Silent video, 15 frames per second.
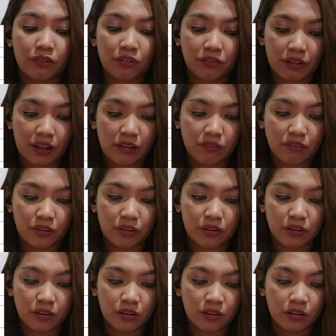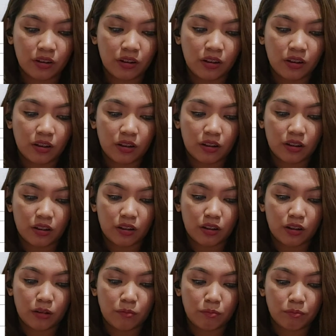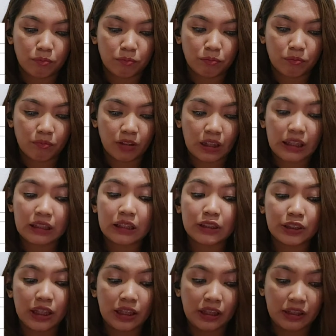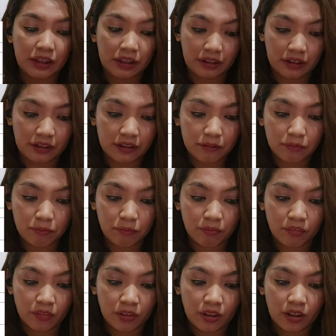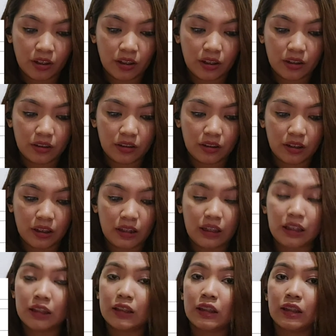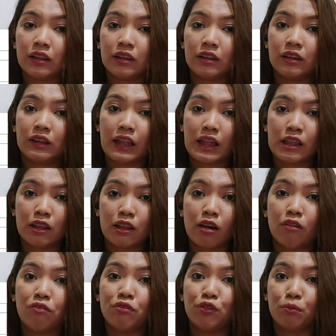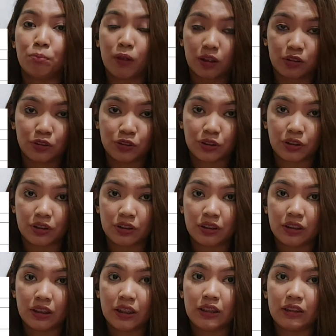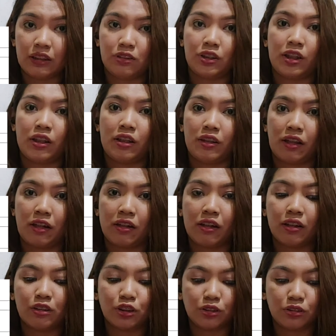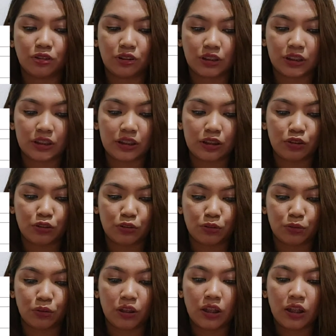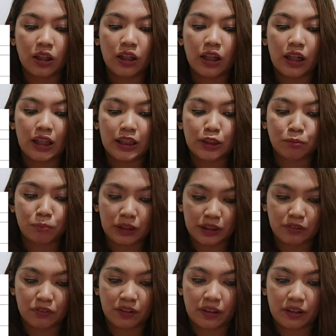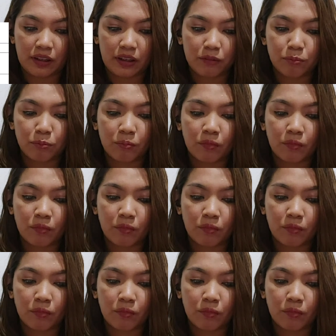of arrival in the Schengen area, and then intended date of departure in the Schengen area. So you just need to specify that.